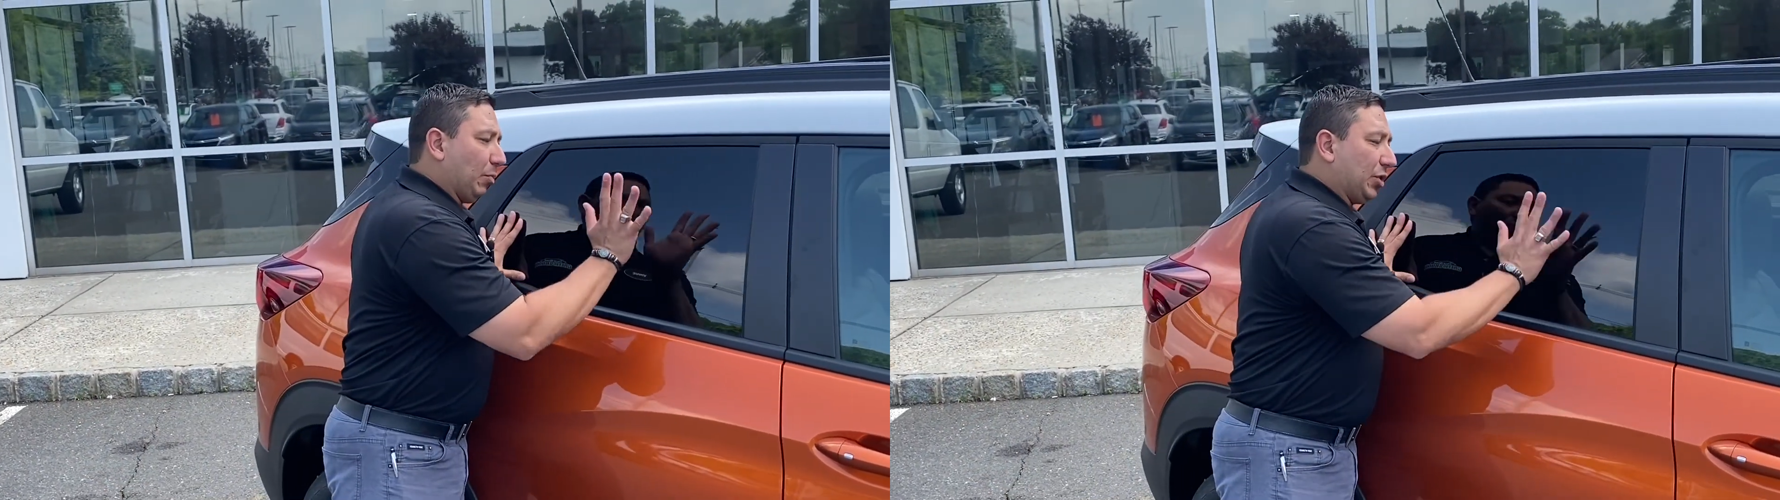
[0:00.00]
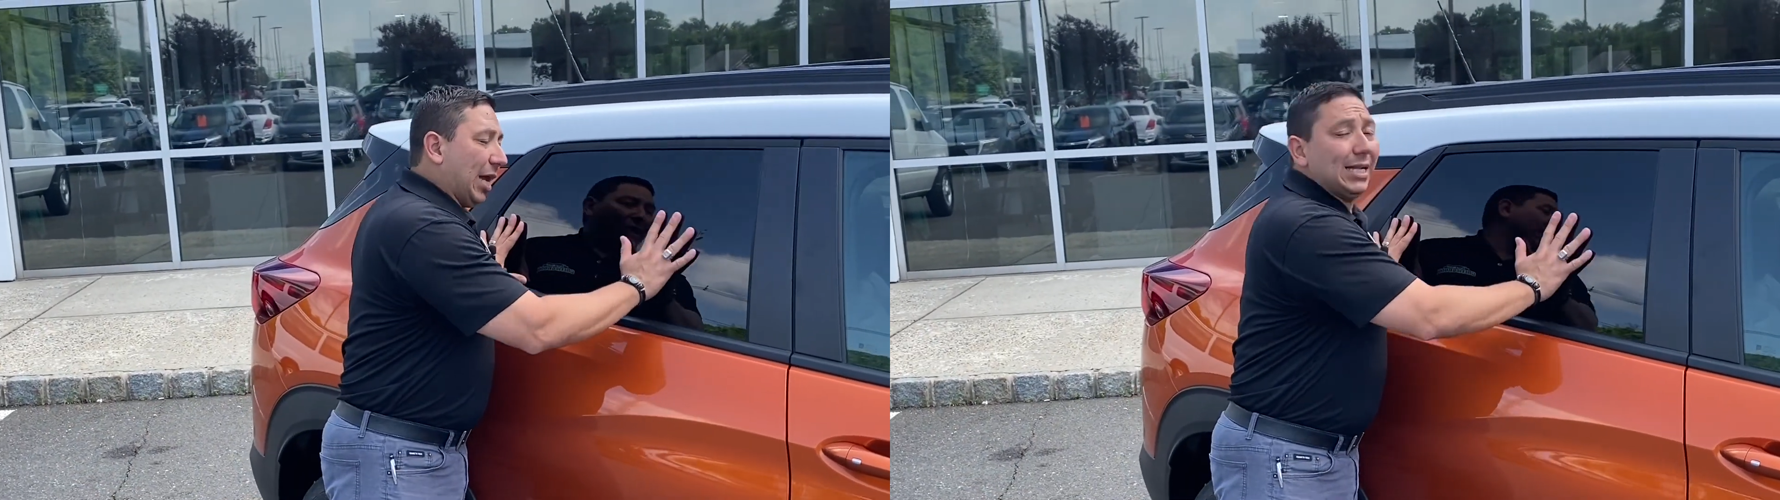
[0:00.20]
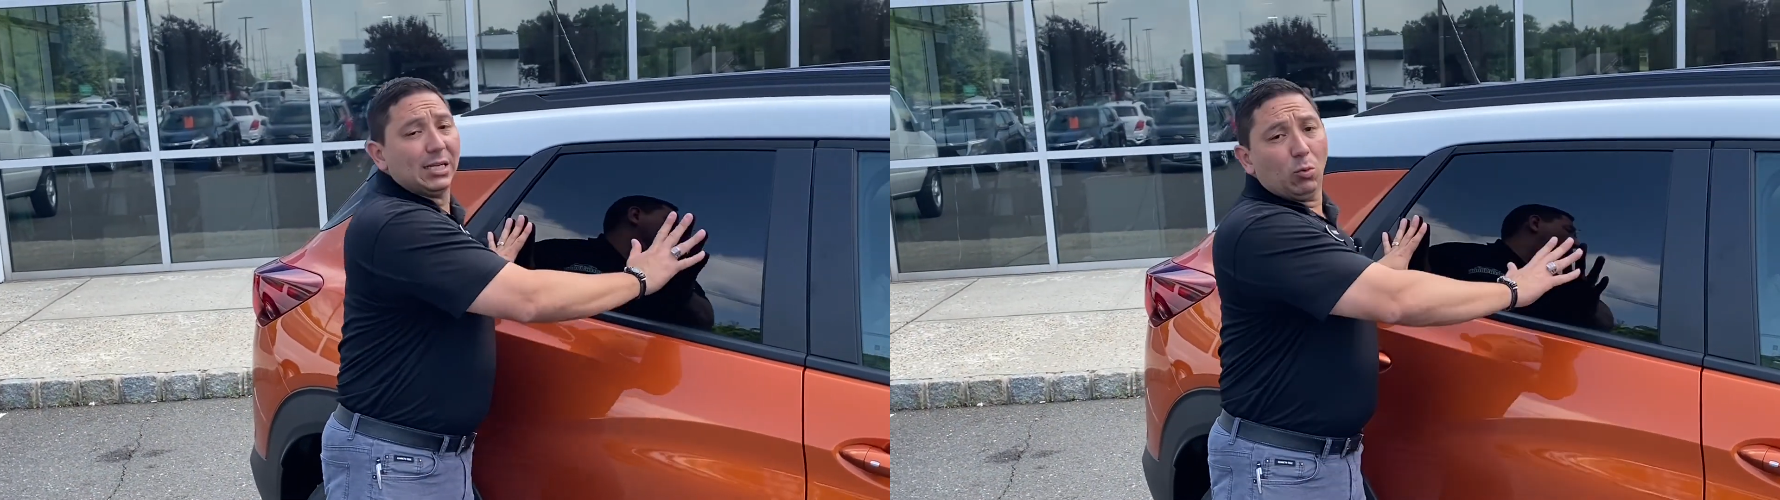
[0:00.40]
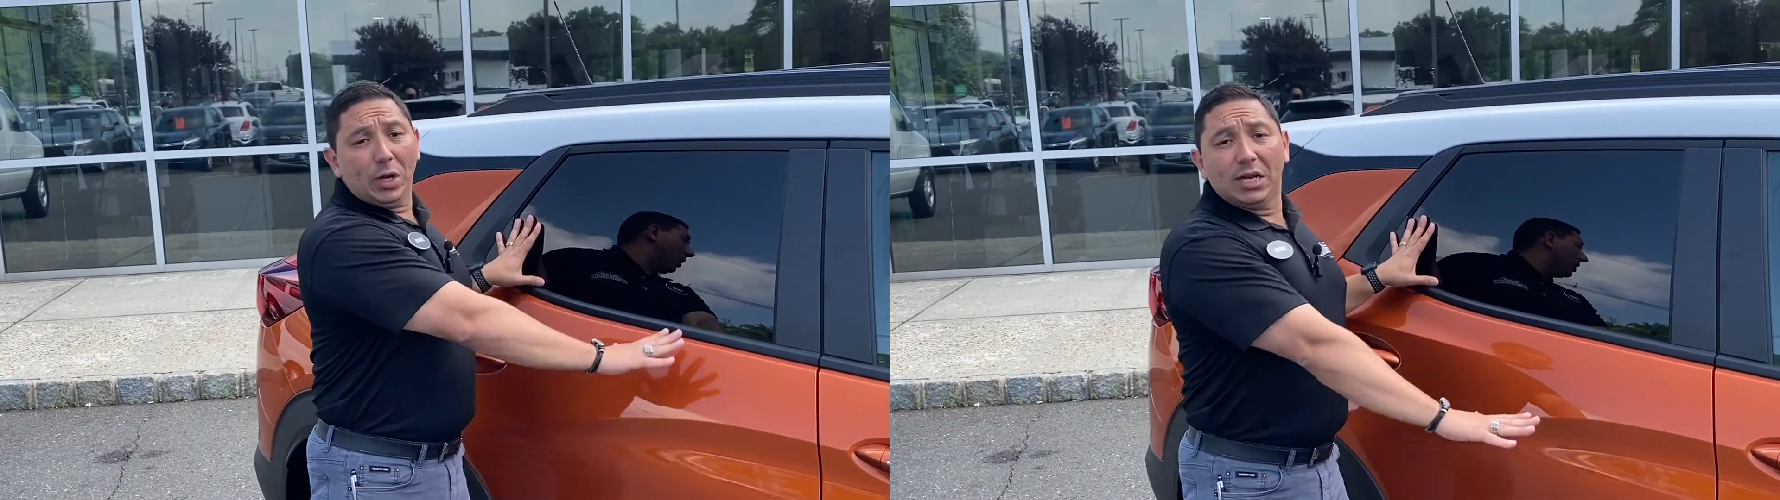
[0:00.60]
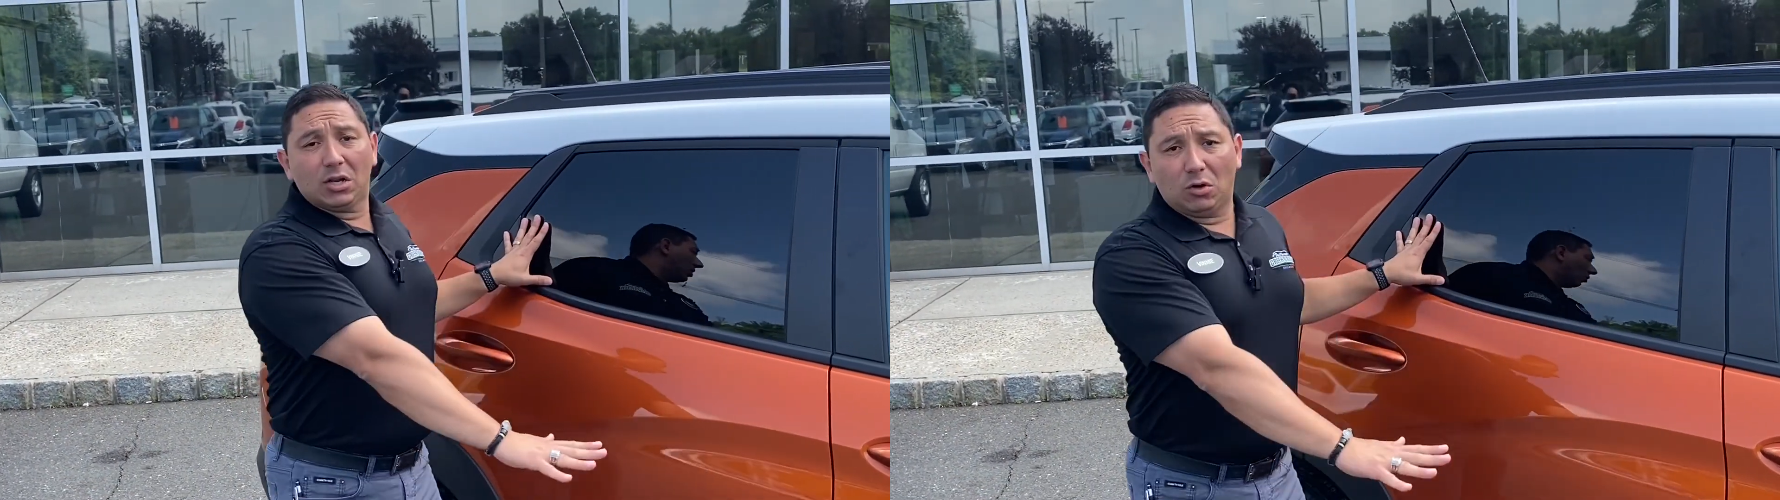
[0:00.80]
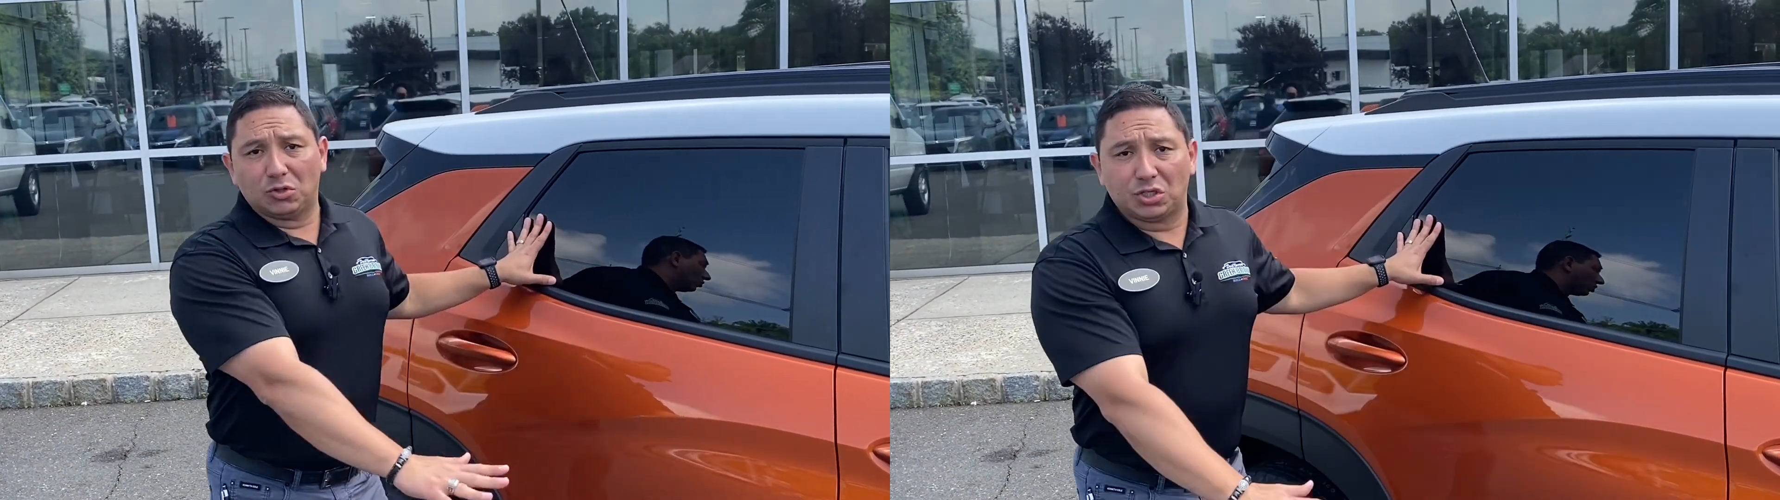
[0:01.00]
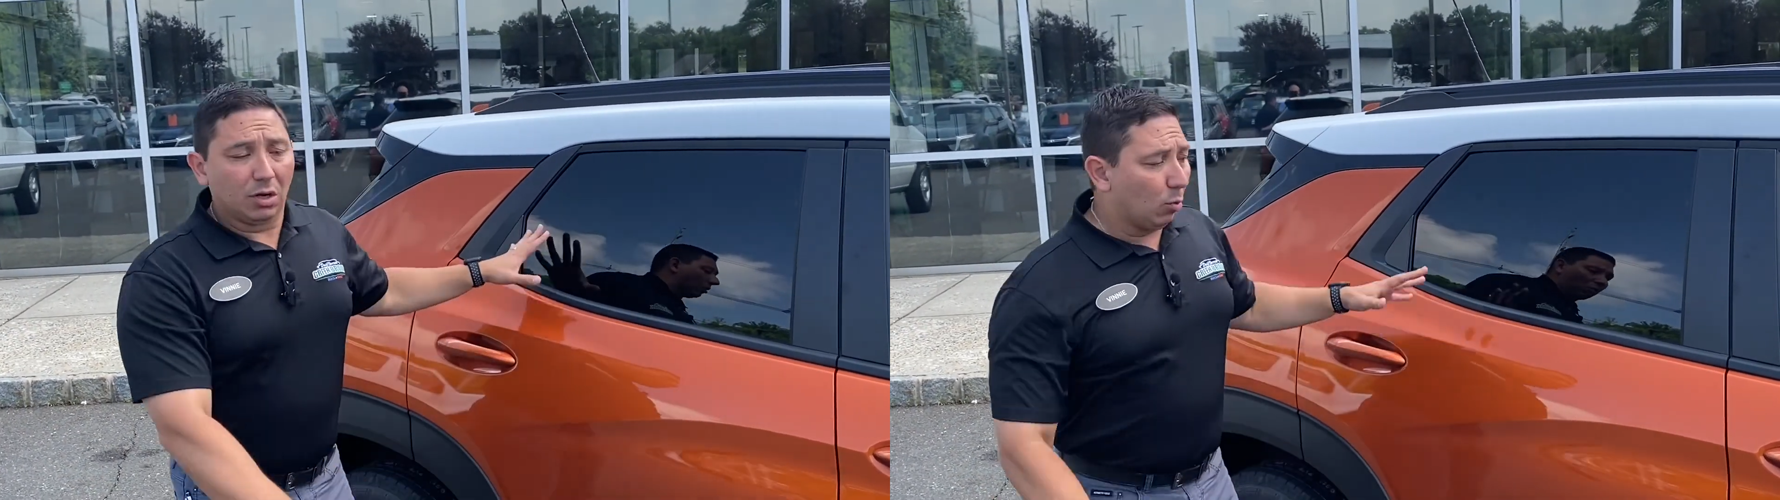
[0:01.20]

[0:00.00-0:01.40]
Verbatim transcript: tinted windows,